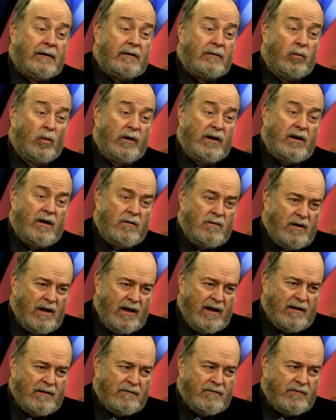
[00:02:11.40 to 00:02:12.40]
We don't
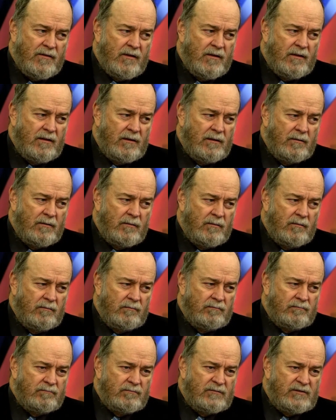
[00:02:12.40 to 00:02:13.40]
have the
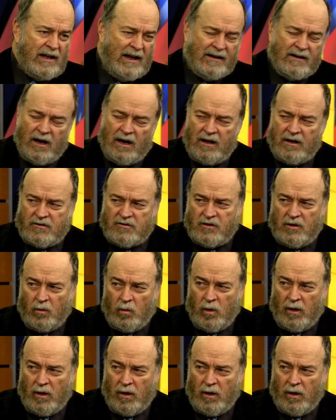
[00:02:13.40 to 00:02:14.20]
technological